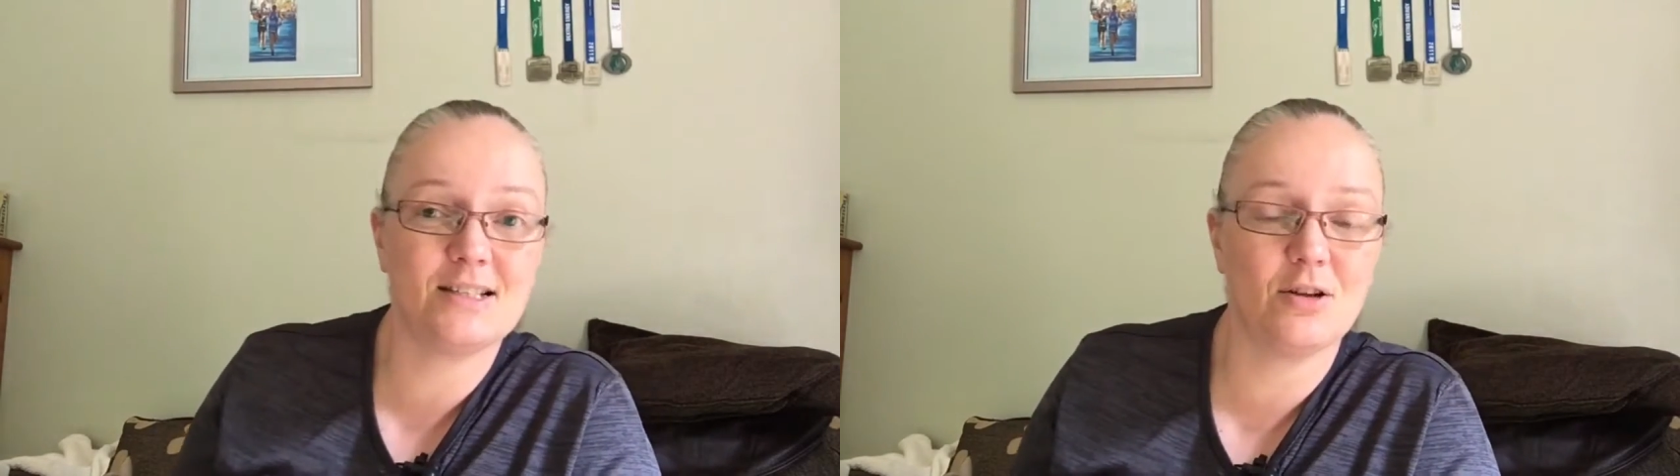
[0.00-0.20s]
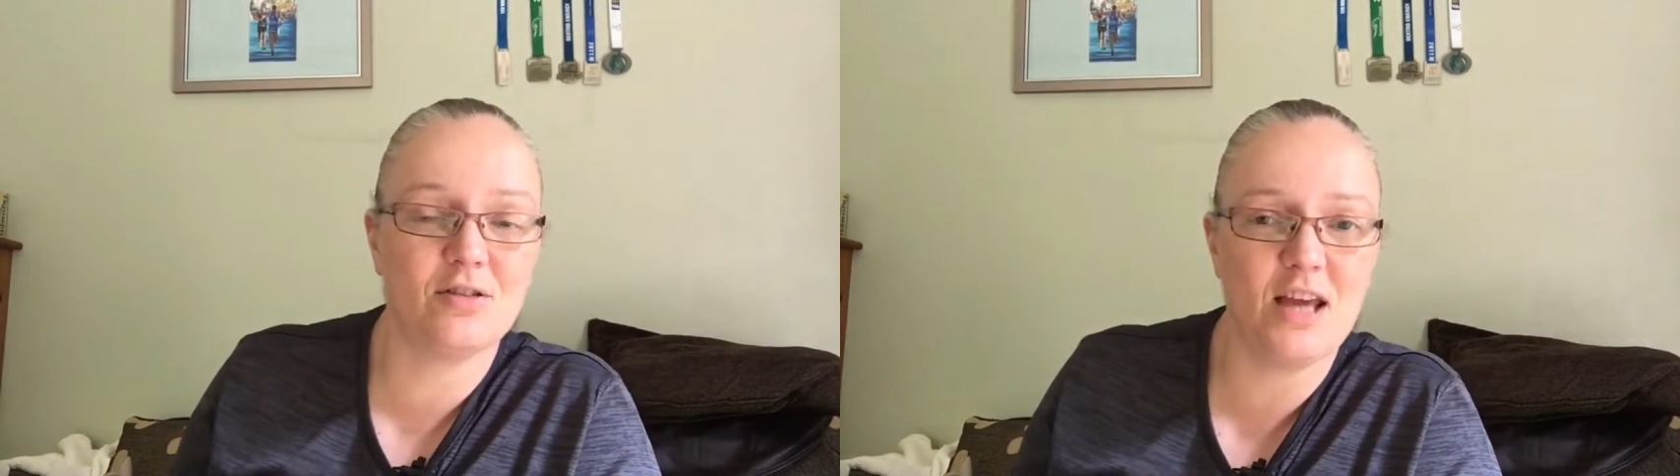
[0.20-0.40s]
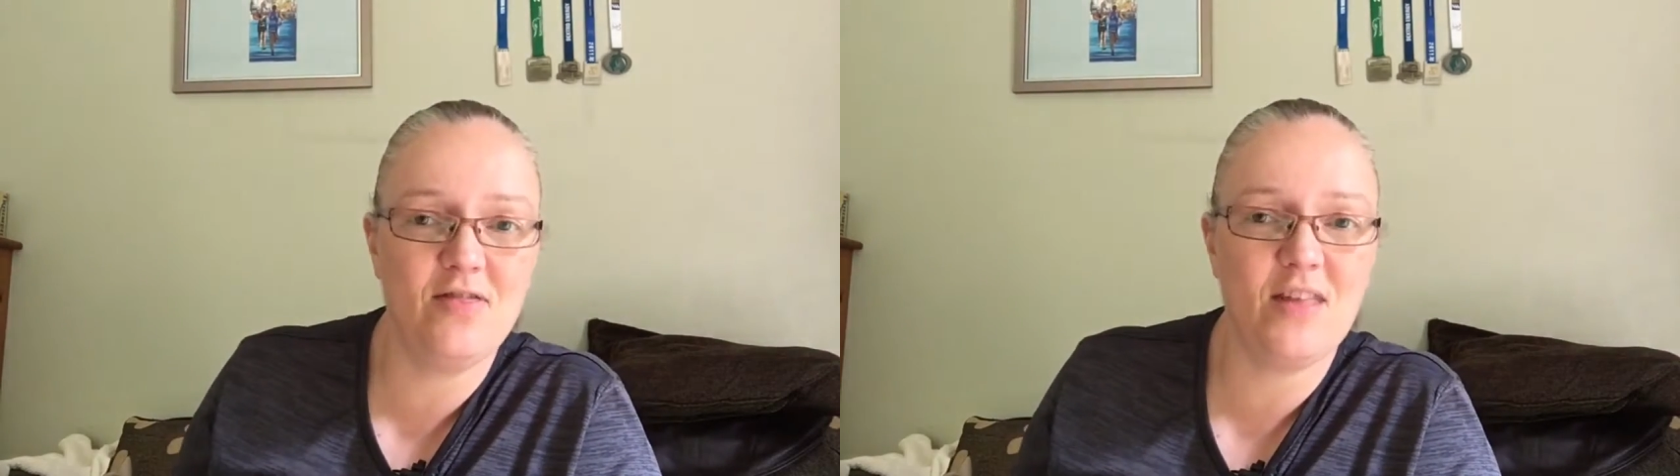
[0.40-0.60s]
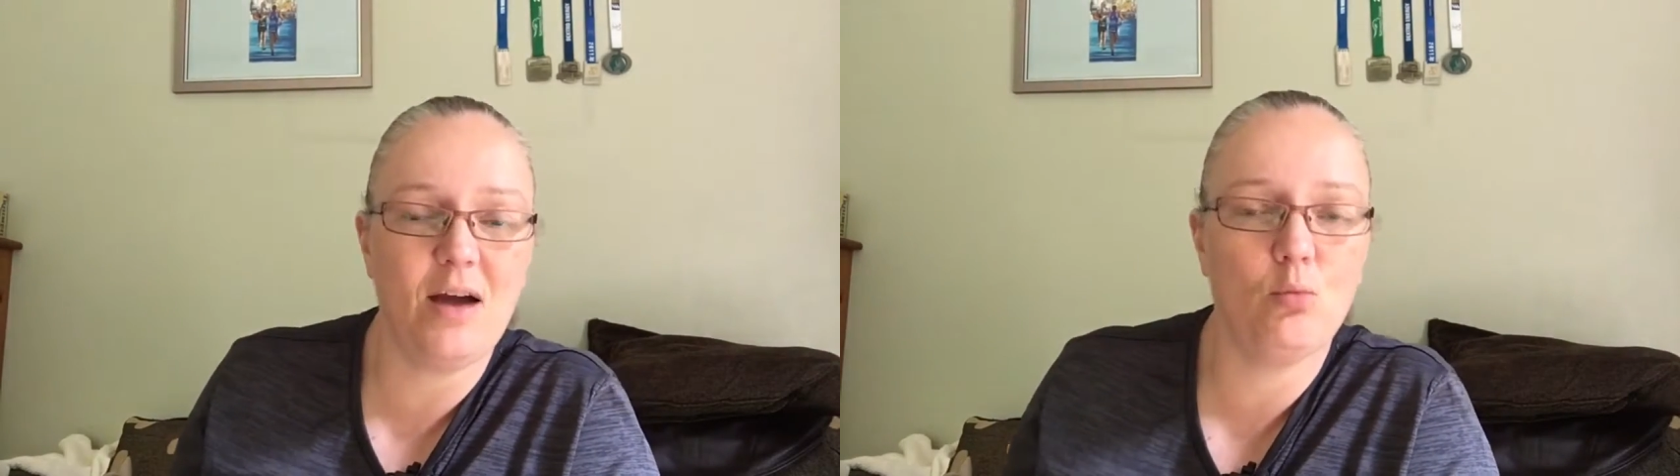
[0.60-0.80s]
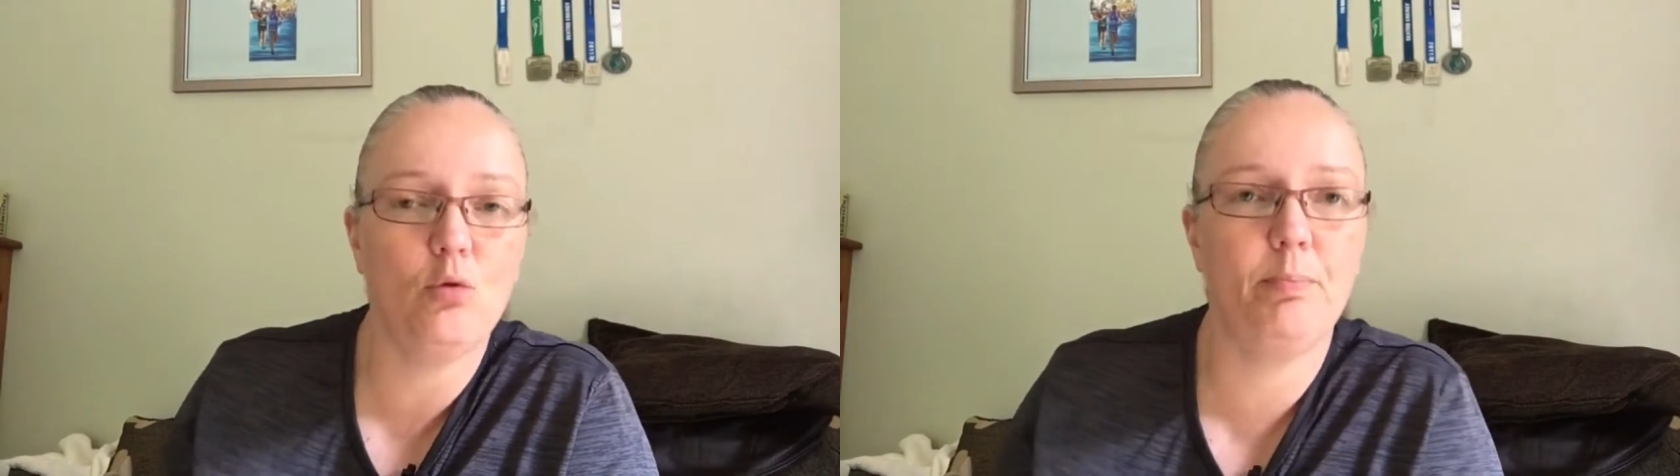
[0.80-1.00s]
so then
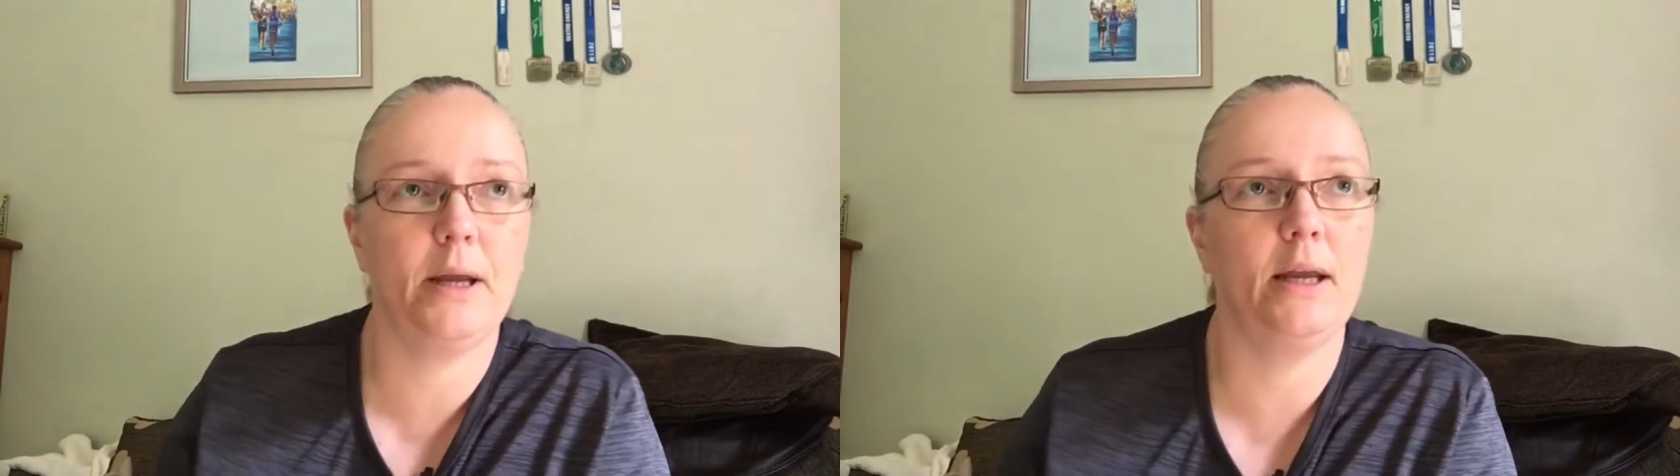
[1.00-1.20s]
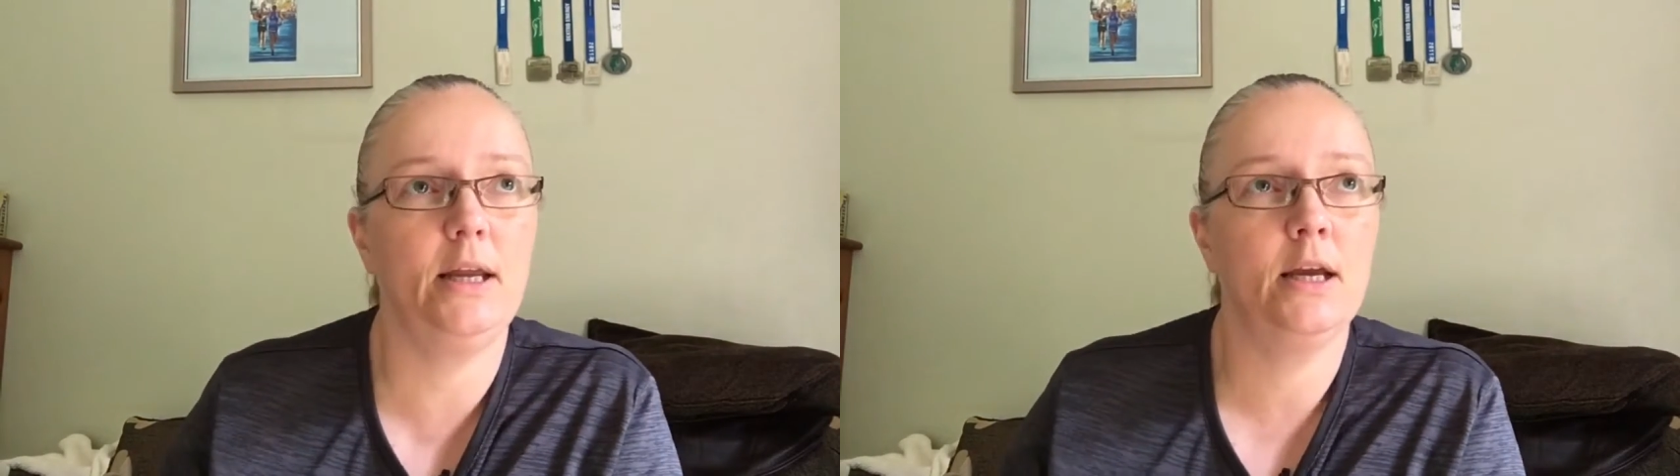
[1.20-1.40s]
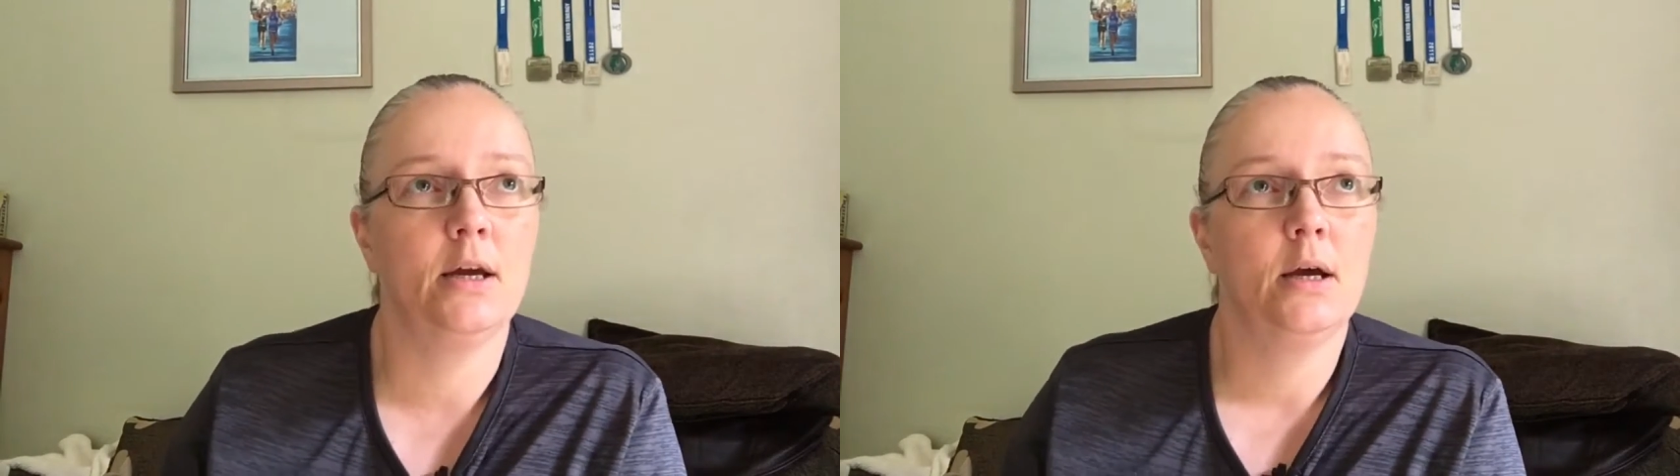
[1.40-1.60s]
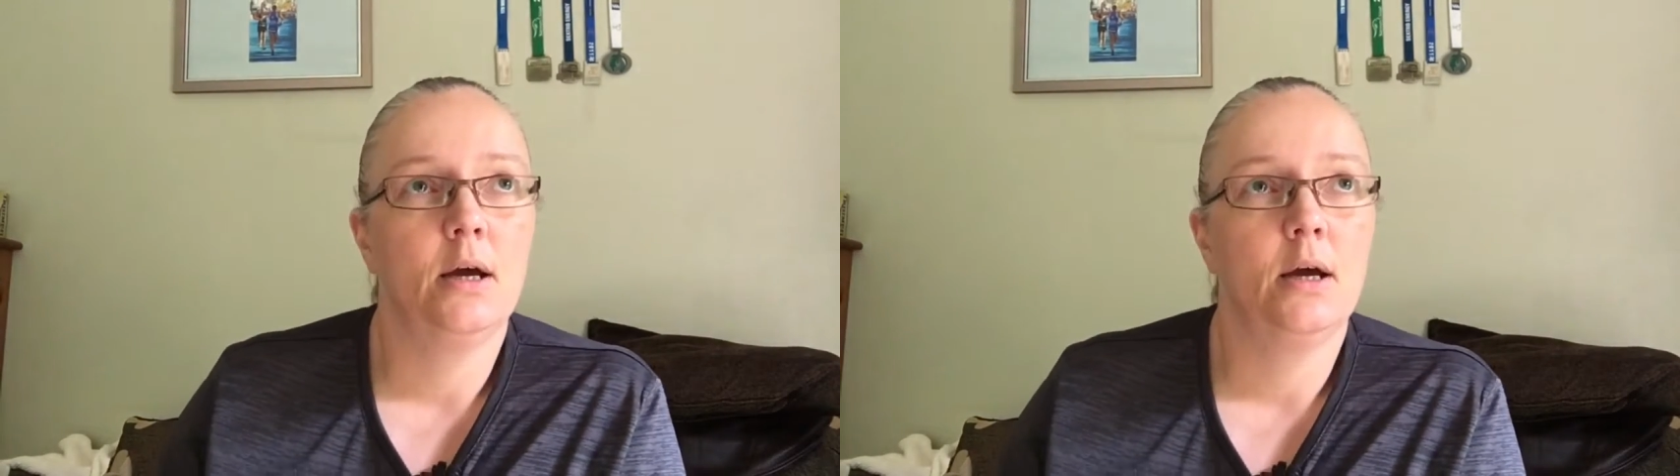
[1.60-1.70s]
that will be